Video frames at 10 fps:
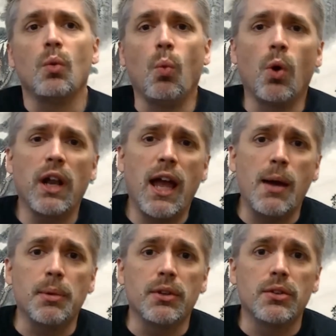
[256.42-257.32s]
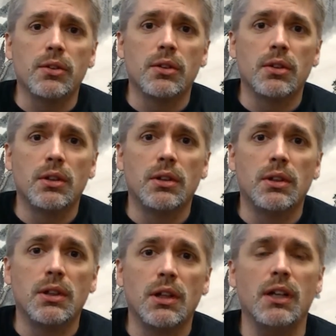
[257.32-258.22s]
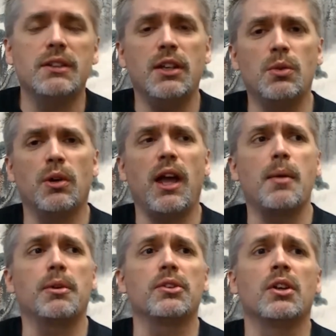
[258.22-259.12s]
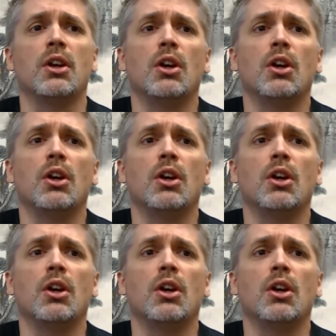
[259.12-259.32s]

What happens? I'll tell you what happens.